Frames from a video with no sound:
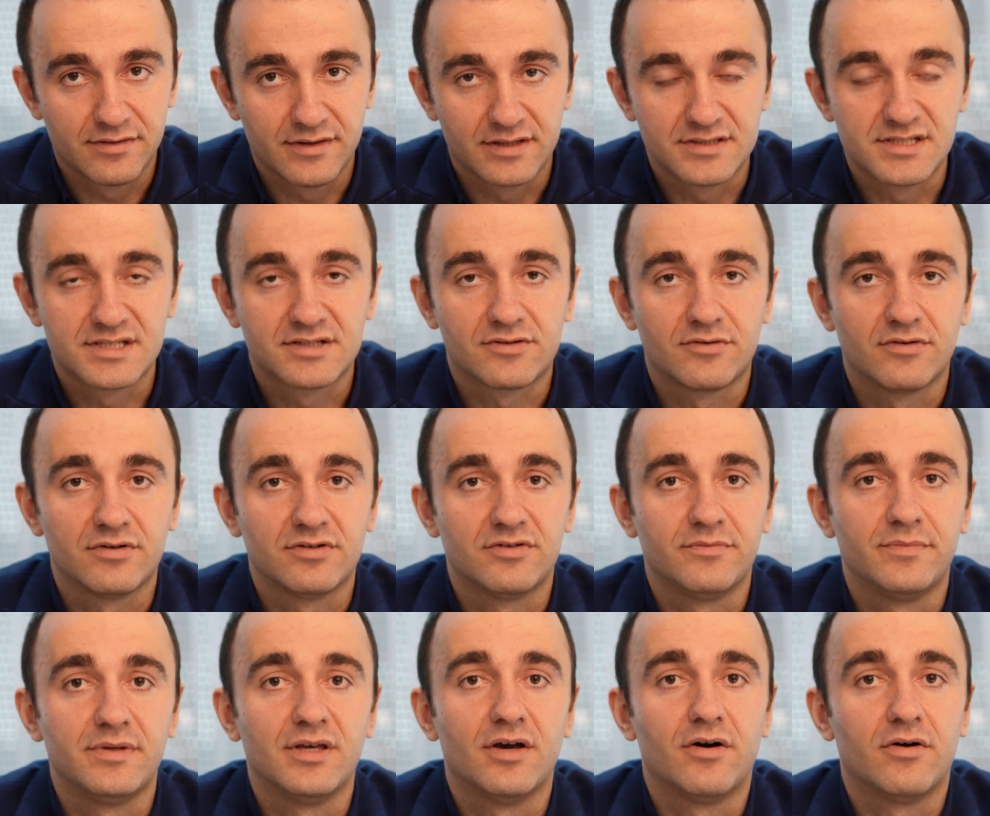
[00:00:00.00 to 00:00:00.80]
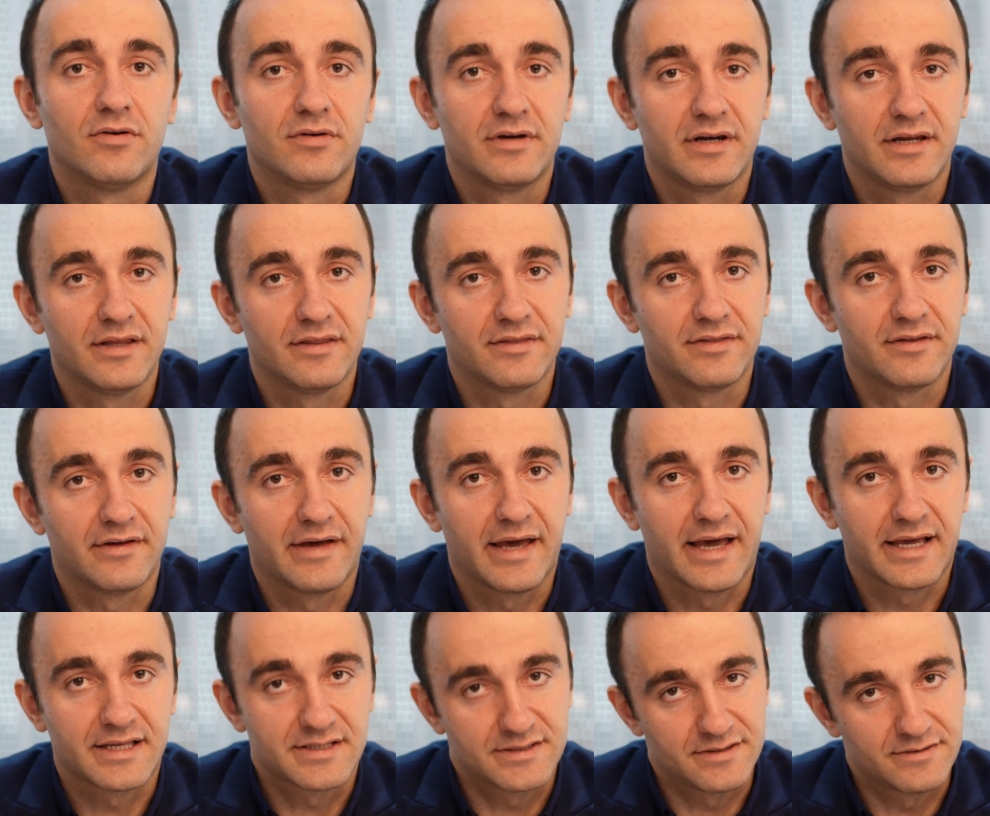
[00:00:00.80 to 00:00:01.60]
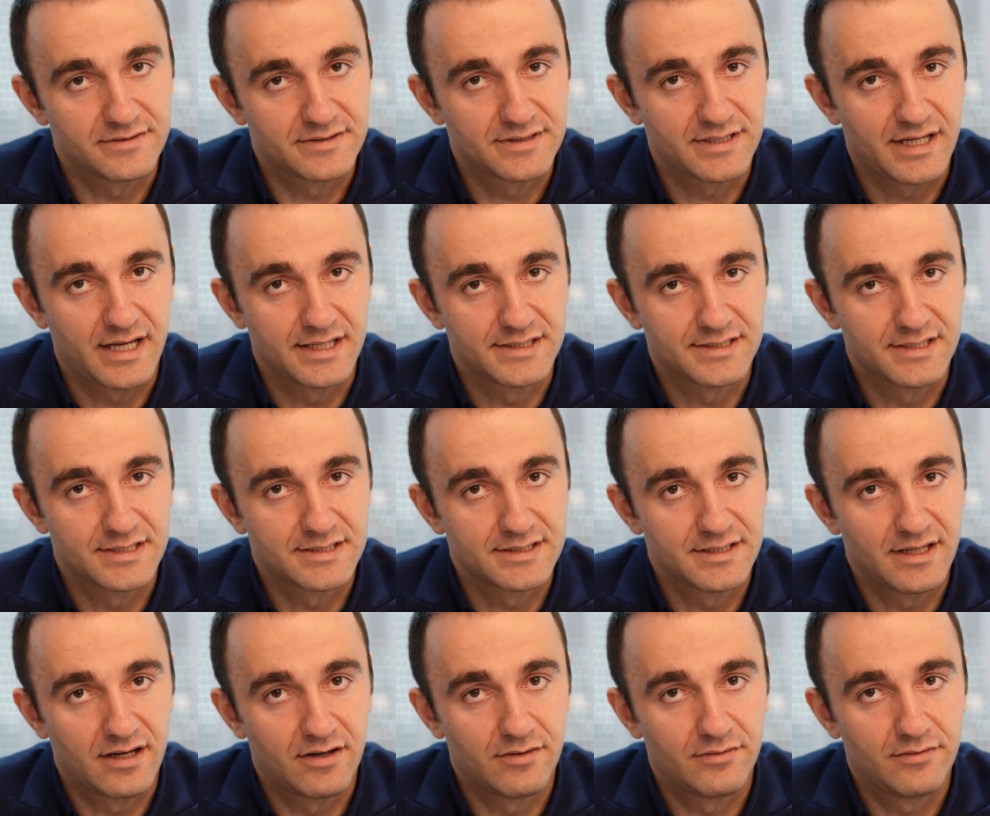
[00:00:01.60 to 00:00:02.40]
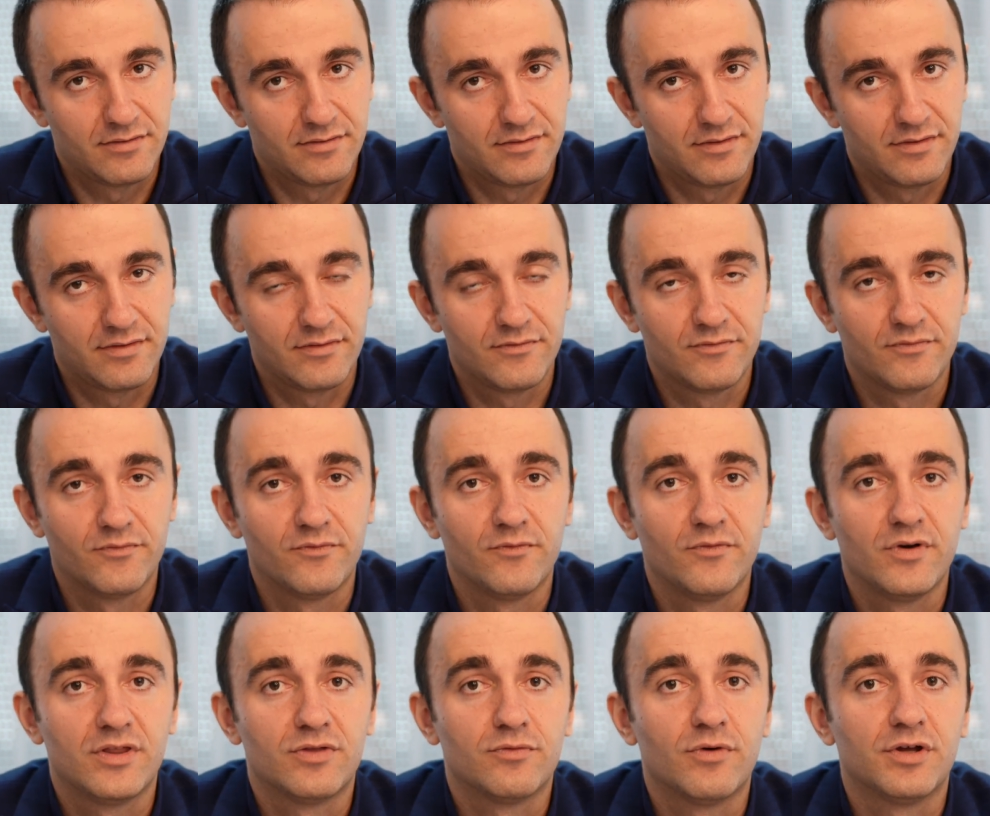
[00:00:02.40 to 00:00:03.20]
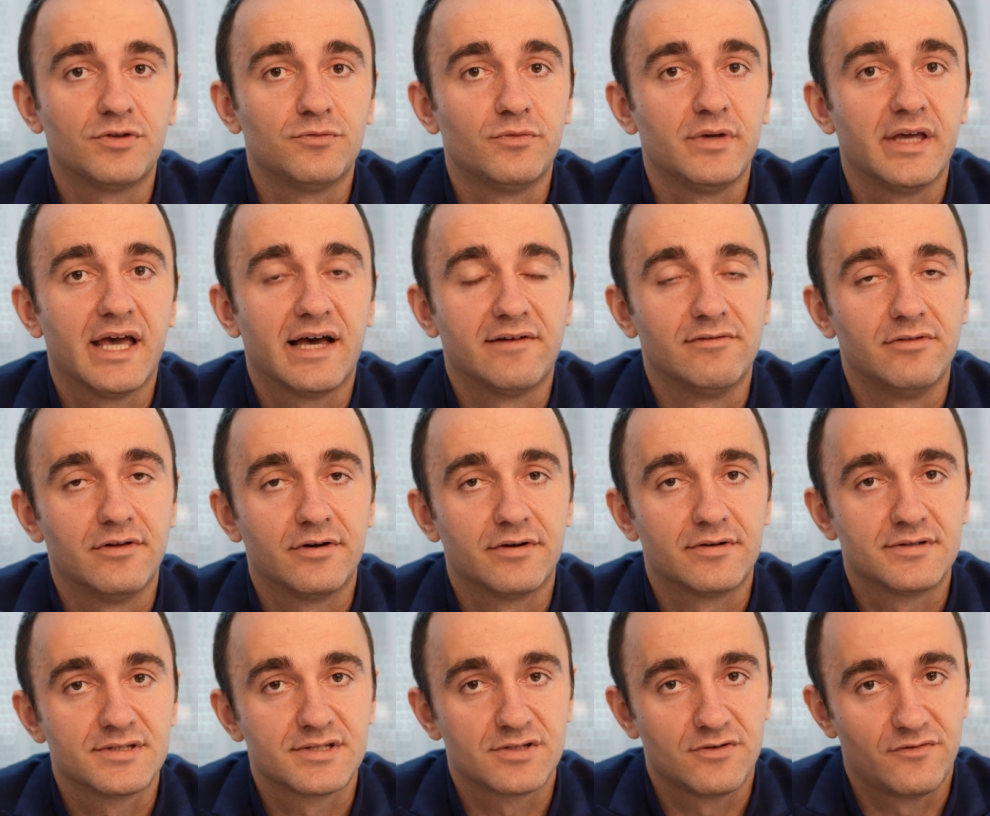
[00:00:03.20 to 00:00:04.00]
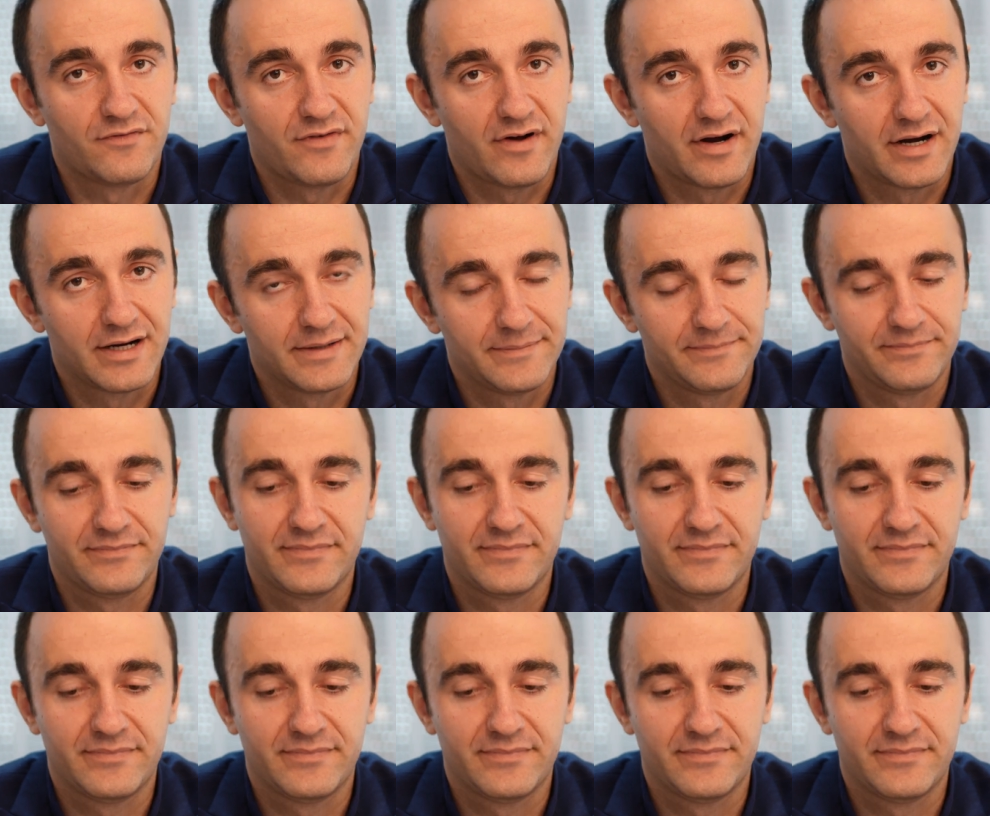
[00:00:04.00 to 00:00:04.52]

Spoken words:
This is going to be only the exercises now, with what we have learned so far.